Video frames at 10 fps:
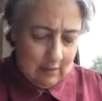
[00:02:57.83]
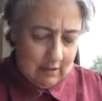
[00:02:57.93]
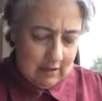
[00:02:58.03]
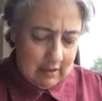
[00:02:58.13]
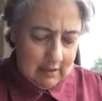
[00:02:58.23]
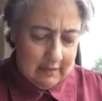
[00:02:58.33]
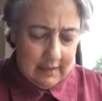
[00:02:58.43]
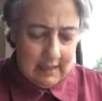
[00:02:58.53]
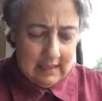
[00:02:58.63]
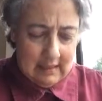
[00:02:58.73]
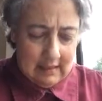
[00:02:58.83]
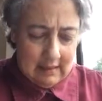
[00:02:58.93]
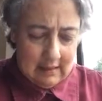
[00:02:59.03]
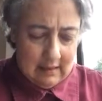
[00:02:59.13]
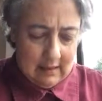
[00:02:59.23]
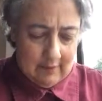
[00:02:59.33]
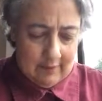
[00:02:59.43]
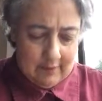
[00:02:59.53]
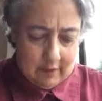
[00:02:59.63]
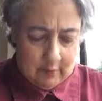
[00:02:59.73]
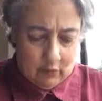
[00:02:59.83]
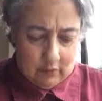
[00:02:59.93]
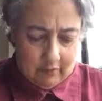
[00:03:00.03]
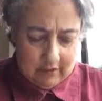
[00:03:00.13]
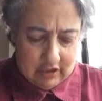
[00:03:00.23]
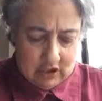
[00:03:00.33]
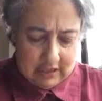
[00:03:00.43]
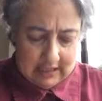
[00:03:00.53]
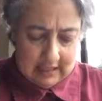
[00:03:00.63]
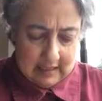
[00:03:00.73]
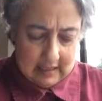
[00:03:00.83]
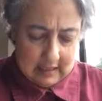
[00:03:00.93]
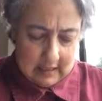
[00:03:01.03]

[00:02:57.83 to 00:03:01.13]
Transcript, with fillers: where a lot of these come from or originate.